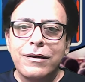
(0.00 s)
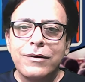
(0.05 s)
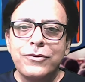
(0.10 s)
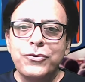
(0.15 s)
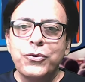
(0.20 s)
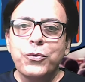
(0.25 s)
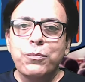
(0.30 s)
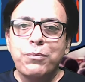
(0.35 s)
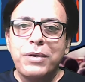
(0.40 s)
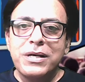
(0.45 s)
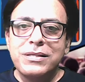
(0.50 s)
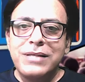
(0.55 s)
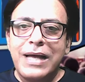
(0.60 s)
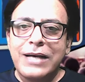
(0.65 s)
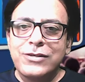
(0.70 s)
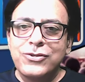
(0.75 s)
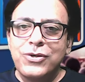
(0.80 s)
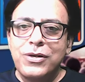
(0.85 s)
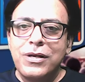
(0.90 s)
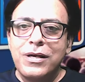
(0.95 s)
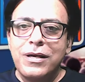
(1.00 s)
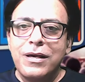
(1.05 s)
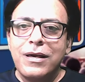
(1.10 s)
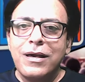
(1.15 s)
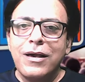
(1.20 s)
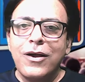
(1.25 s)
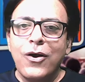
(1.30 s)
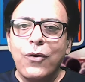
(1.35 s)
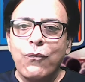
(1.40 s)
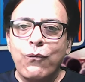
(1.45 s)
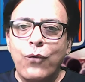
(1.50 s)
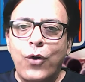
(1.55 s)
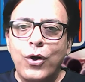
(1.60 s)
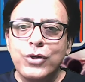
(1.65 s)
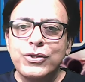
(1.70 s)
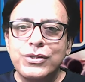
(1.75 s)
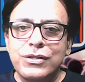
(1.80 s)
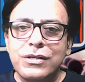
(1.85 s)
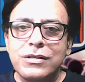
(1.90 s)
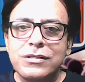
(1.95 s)
You must actually
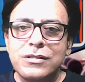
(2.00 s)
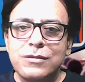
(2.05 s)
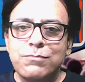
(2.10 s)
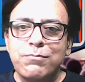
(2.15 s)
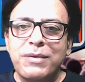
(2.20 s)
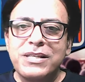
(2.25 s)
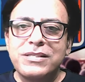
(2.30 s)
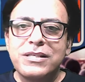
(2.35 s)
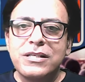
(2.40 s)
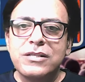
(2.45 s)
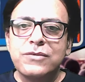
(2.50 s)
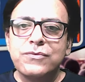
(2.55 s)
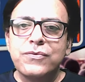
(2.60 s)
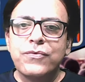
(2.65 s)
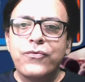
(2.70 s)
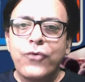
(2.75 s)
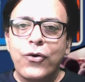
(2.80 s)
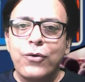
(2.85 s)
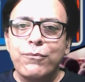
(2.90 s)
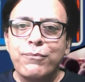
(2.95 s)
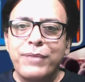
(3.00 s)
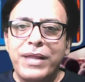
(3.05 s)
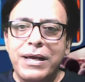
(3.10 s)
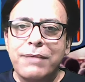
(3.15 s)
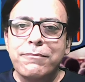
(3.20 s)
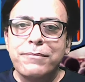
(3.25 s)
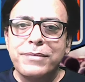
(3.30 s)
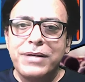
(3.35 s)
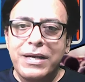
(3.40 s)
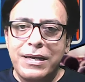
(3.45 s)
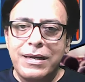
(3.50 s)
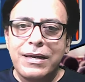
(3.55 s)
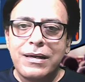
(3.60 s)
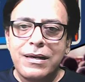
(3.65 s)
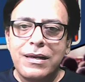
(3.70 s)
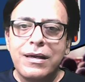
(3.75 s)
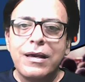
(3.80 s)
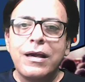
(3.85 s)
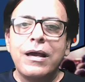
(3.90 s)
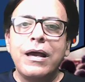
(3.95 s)
watch this message from them
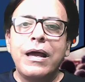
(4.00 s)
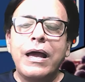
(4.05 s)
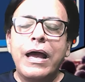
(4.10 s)
directly.